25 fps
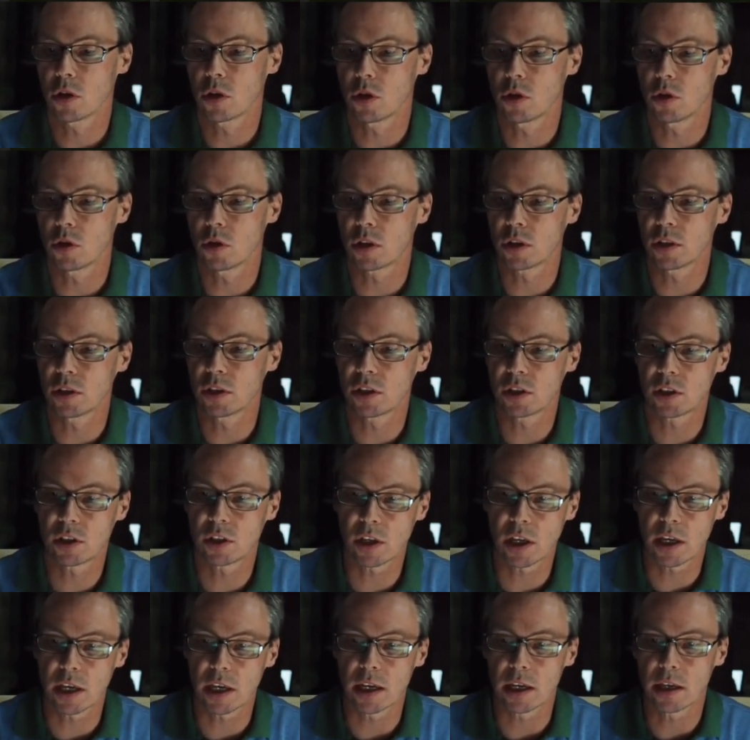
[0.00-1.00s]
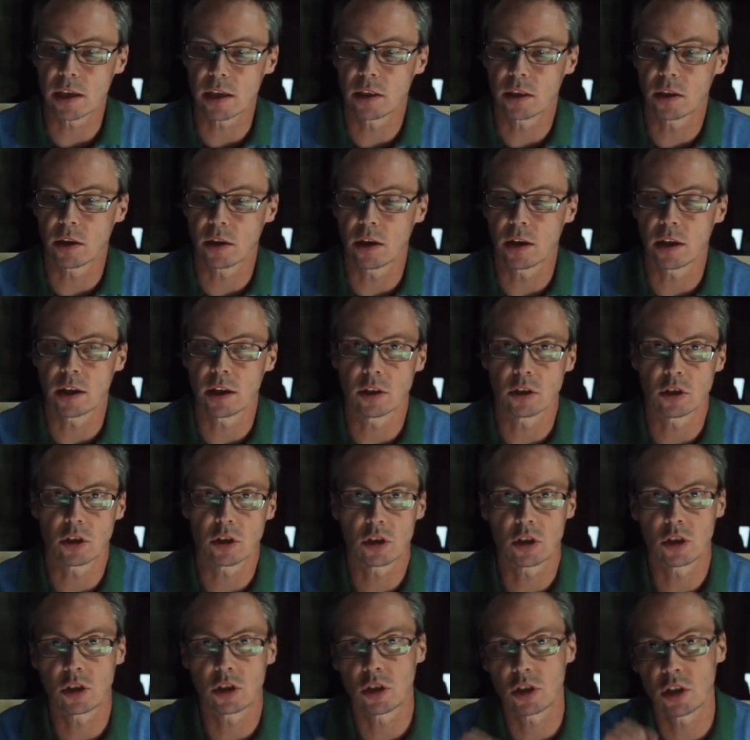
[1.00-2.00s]
you can see that
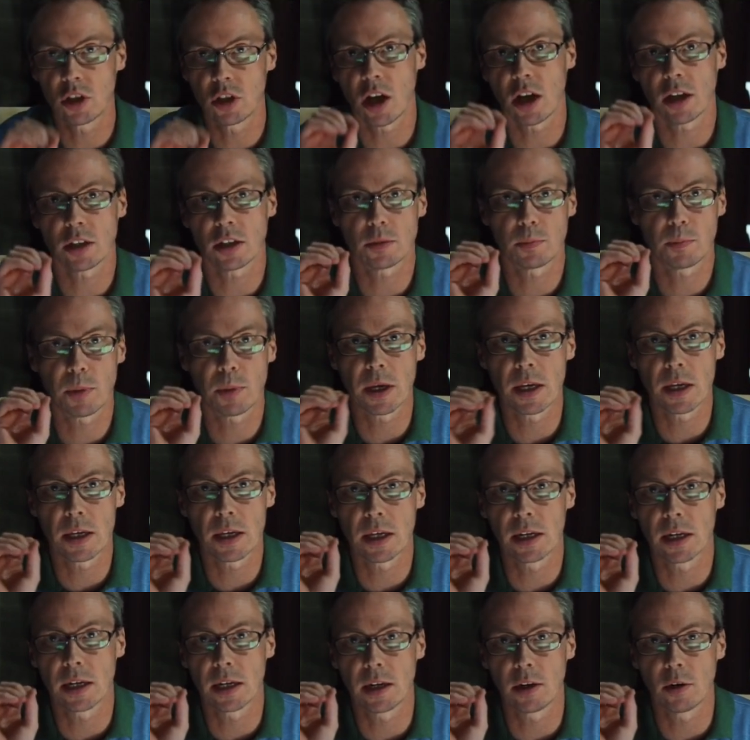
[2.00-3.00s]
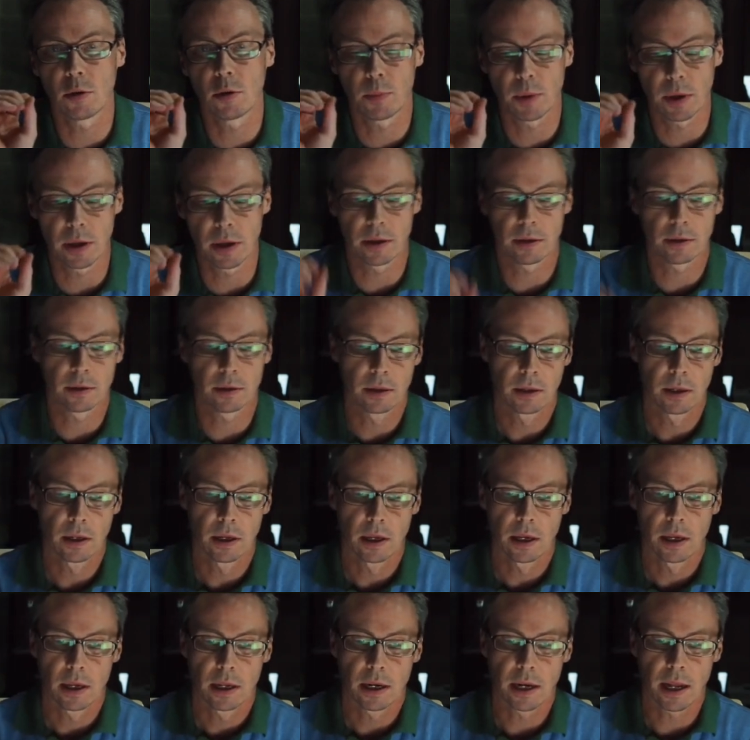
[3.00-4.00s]
it's just peaking a little bit.
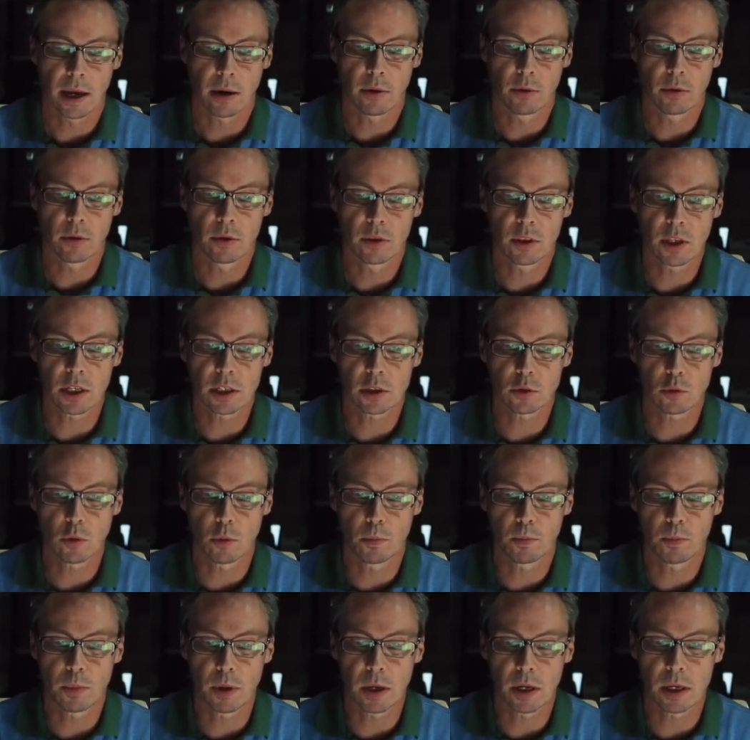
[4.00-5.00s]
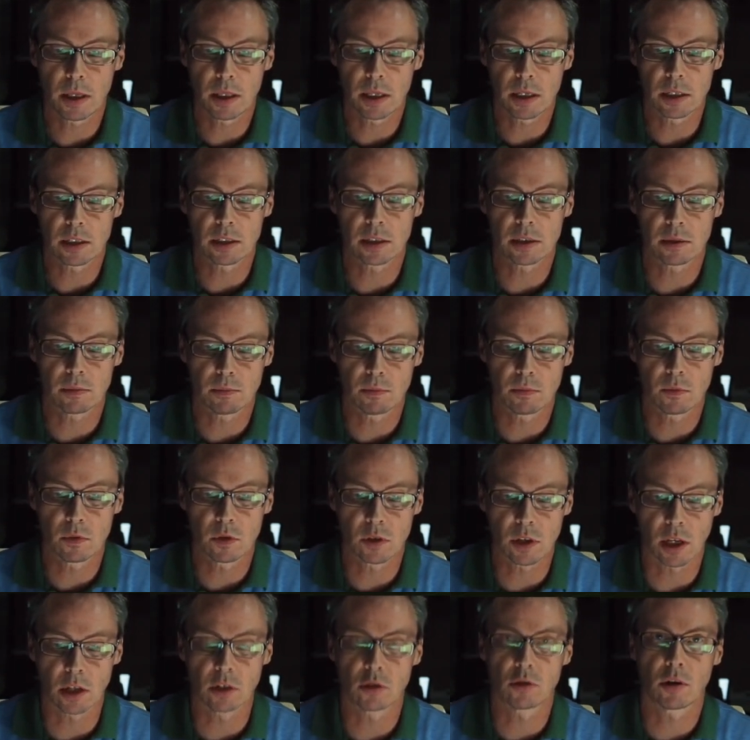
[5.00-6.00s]
Now this would be this
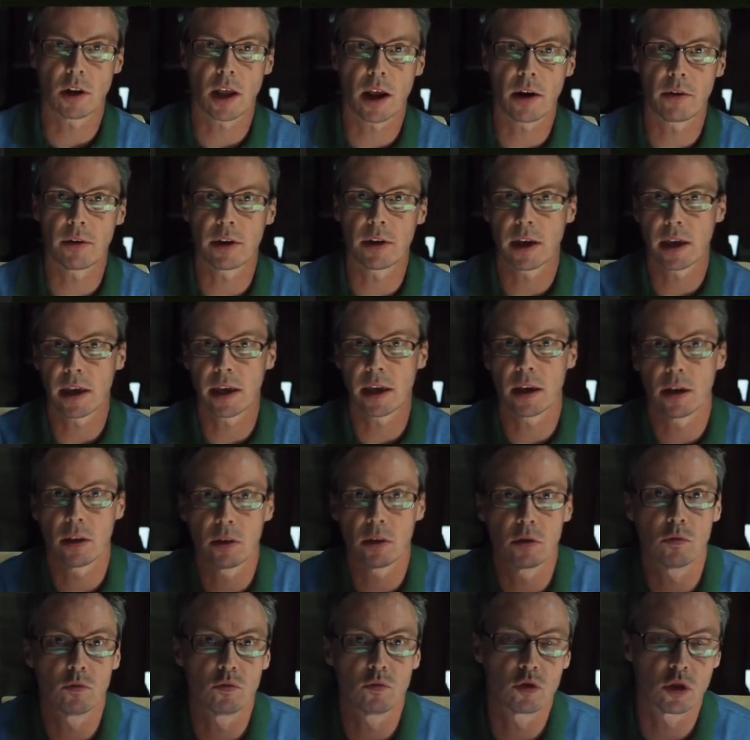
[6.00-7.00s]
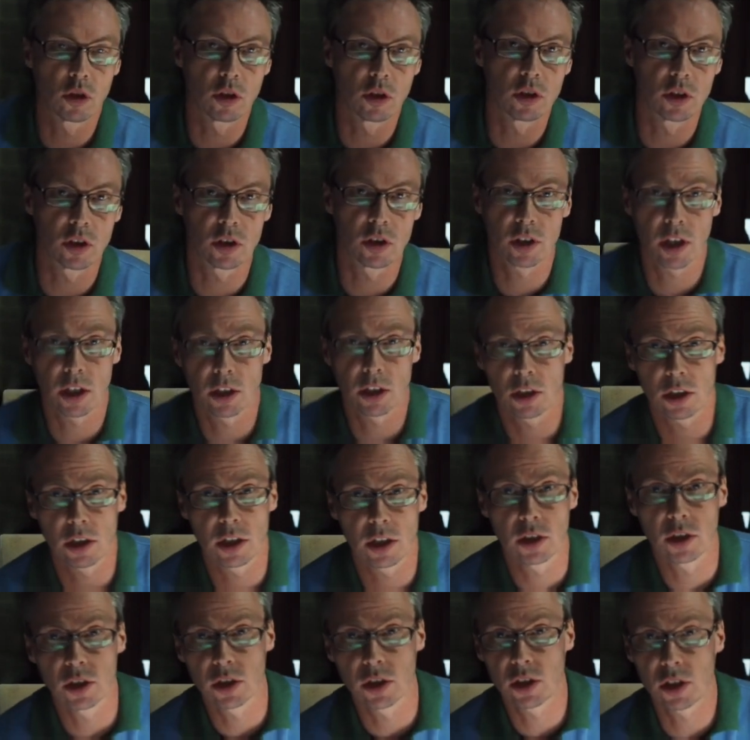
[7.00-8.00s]
central area here that is
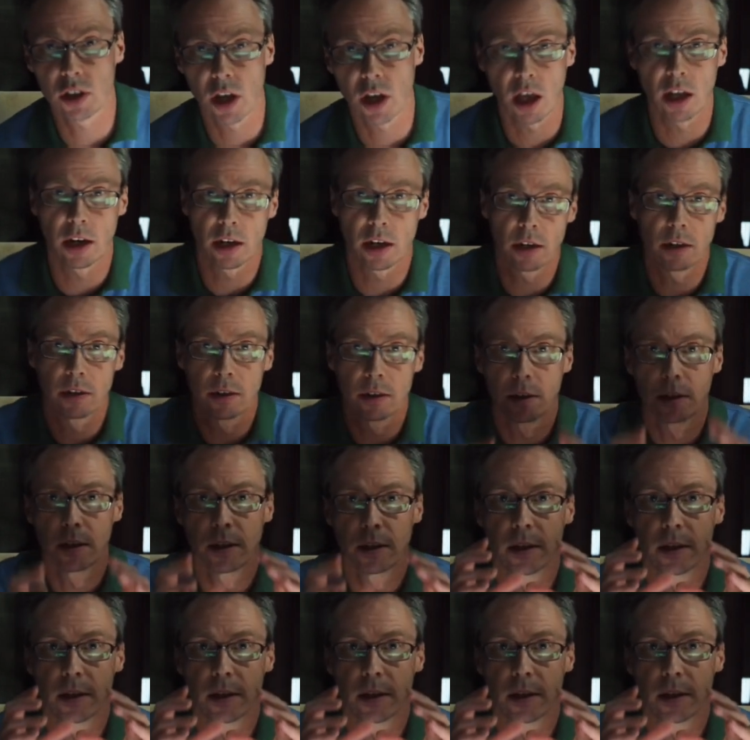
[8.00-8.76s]
essentially the sun,